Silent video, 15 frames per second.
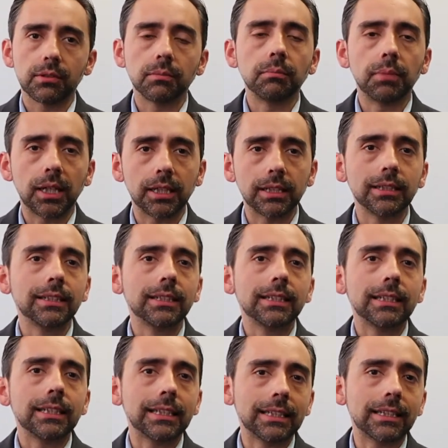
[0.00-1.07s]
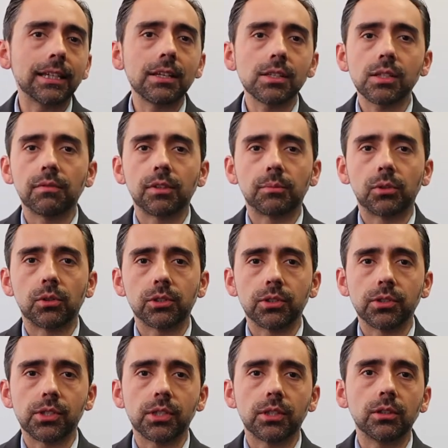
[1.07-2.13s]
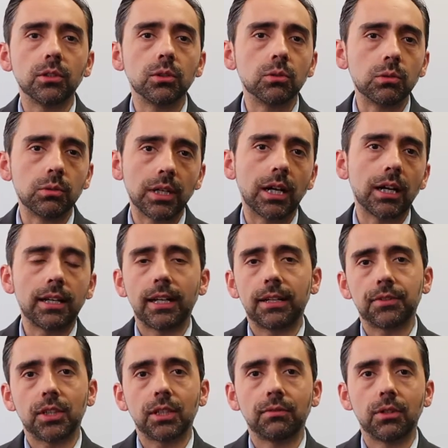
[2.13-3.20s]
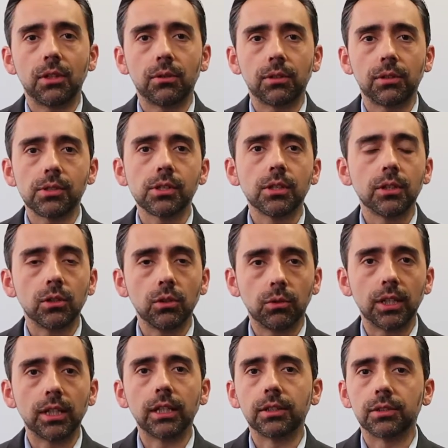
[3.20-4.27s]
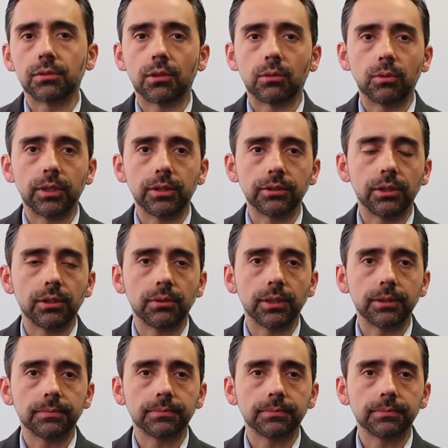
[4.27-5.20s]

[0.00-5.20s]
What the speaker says: but in case of an emergency, you do not have to give notice. You can enter a rental unit.